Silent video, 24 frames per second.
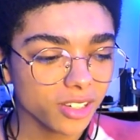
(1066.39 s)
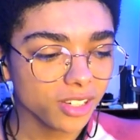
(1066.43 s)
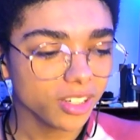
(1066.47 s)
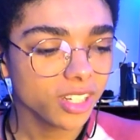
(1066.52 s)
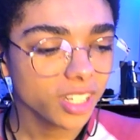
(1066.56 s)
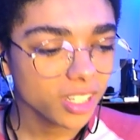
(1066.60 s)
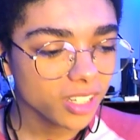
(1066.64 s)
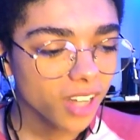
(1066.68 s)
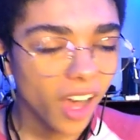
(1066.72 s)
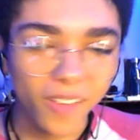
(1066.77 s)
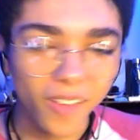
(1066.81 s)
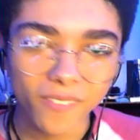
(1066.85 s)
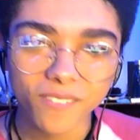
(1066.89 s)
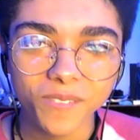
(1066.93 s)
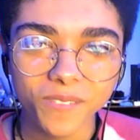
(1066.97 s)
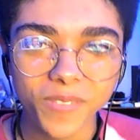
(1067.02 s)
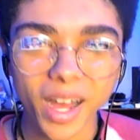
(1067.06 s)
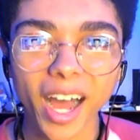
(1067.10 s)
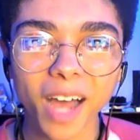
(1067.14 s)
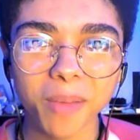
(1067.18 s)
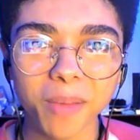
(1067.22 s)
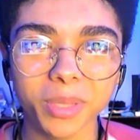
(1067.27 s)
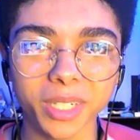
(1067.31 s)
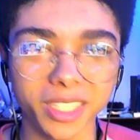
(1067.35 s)
Not
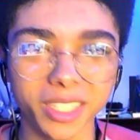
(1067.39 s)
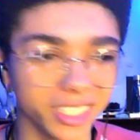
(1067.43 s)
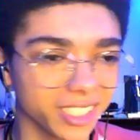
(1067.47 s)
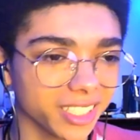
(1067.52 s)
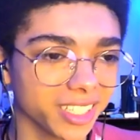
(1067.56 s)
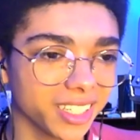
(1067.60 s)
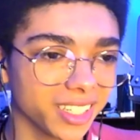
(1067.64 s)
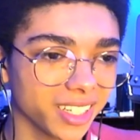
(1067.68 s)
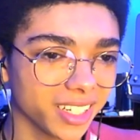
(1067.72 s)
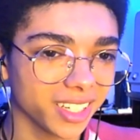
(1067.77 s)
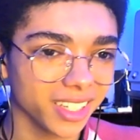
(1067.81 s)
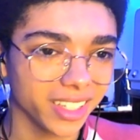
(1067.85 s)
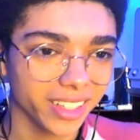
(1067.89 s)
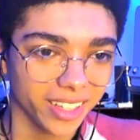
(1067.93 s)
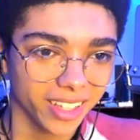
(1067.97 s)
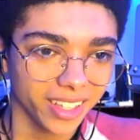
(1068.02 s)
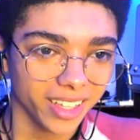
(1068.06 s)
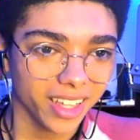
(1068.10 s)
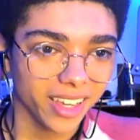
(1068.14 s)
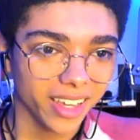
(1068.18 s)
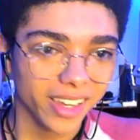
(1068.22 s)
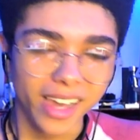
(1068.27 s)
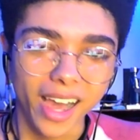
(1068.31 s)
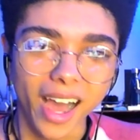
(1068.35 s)
fapping.
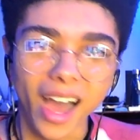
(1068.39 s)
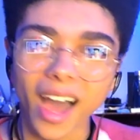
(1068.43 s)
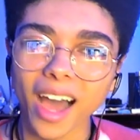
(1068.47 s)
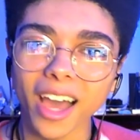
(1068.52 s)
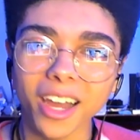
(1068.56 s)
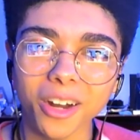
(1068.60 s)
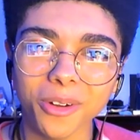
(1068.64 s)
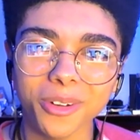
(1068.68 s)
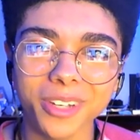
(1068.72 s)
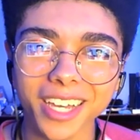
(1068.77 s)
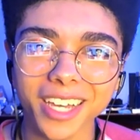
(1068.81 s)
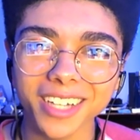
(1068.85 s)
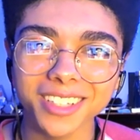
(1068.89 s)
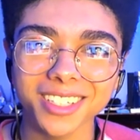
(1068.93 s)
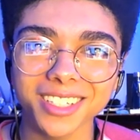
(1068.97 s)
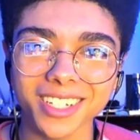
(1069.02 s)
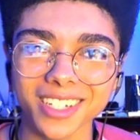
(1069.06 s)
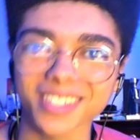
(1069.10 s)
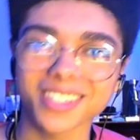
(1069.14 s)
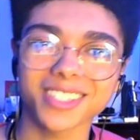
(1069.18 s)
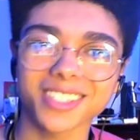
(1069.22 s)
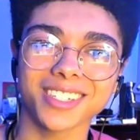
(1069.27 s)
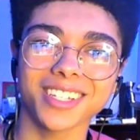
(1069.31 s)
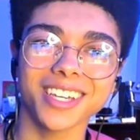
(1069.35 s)
I don't get
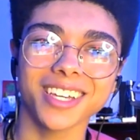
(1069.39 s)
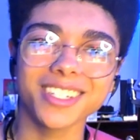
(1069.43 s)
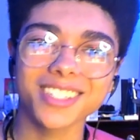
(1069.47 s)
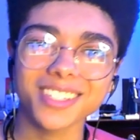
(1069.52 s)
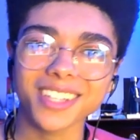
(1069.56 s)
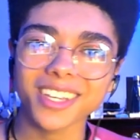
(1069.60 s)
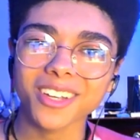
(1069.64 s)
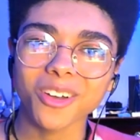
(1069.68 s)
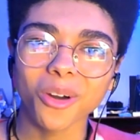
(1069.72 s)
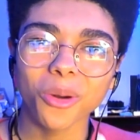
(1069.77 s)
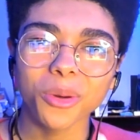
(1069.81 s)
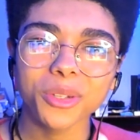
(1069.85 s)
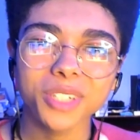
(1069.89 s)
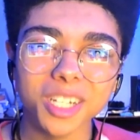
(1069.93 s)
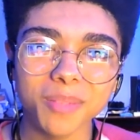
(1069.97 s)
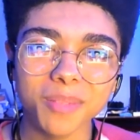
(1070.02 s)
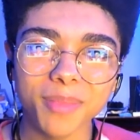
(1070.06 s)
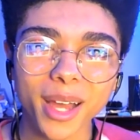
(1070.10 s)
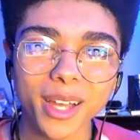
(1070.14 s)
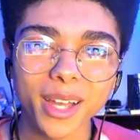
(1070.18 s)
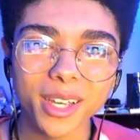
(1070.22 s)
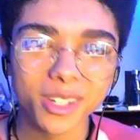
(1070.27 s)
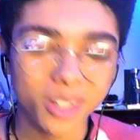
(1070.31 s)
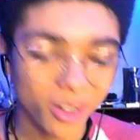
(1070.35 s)
this. It's like holding
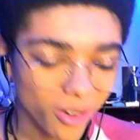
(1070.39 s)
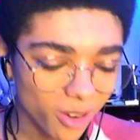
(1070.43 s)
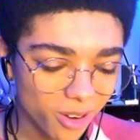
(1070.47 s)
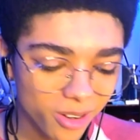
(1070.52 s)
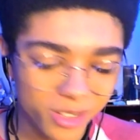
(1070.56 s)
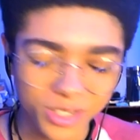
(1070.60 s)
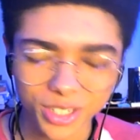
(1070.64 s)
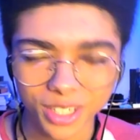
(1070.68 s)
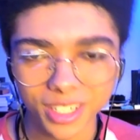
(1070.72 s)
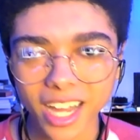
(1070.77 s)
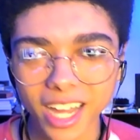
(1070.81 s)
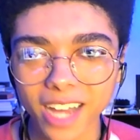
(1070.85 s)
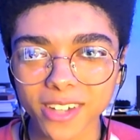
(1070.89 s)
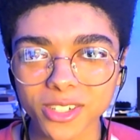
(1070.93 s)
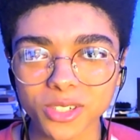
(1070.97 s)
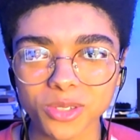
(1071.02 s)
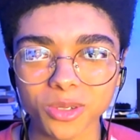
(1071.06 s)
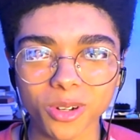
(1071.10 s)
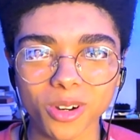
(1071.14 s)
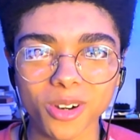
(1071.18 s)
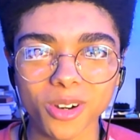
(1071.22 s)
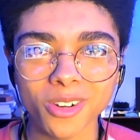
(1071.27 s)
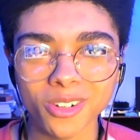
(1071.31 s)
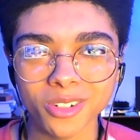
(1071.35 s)
back an urge, a natural
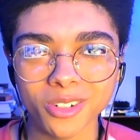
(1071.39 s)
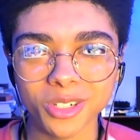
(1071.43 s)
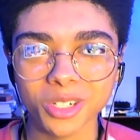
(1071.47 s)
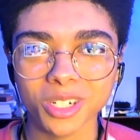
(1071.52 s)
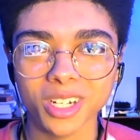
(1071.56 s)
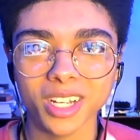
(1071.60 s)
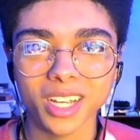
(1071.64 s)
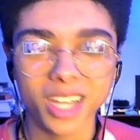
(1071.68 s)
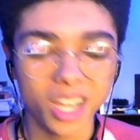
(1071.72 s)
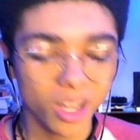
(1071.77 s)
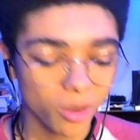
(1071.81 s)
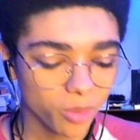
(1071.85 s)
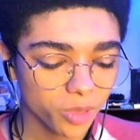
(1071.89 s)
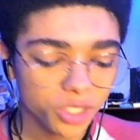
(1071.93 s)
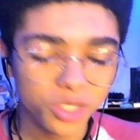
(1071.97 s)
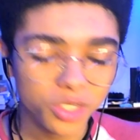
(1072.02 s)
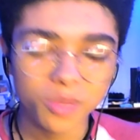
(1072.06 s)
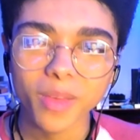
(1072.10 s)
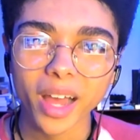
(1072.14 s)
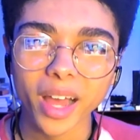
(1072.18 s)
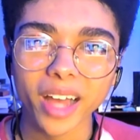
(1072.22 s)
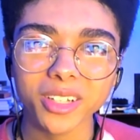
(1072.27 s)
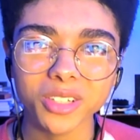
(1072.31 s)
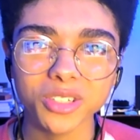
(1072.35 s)
urge, when you
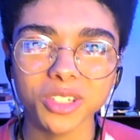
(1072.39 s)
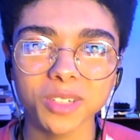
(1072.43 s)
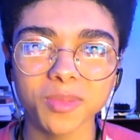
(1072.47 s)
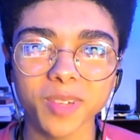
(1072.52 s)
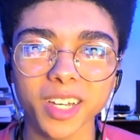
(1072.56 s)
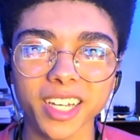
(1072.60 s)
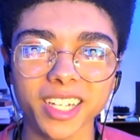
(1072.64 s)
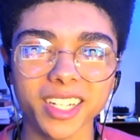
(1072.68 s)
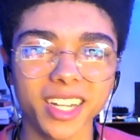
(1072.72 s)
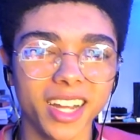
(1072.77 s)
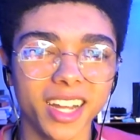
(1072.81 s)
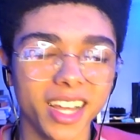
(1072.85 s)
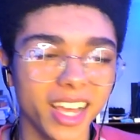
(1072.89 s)
masturbate.